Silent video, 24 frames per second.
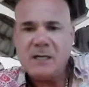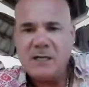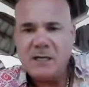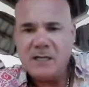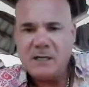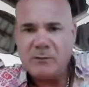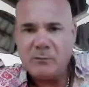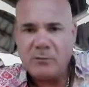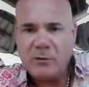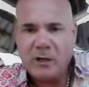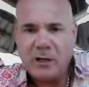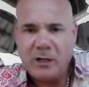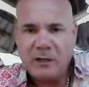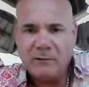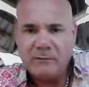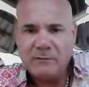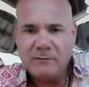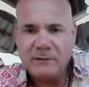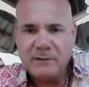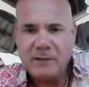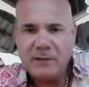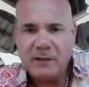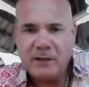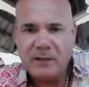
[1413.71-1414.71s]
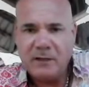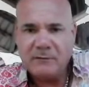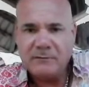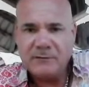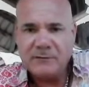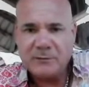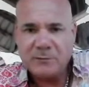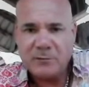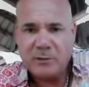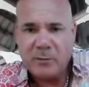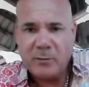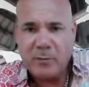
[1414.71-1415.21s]
that all
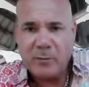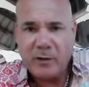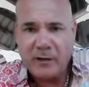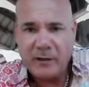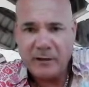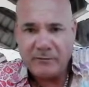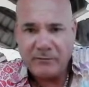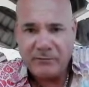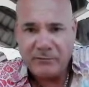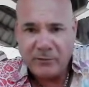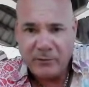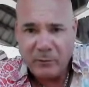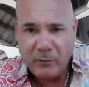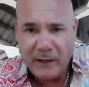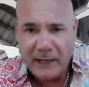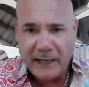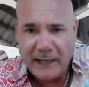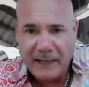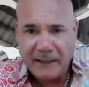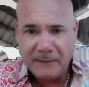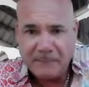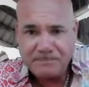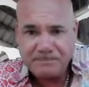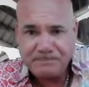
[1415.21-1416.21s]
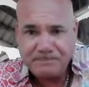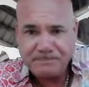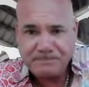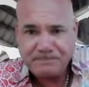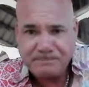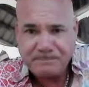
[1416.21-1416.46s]
of us were a part of for a while.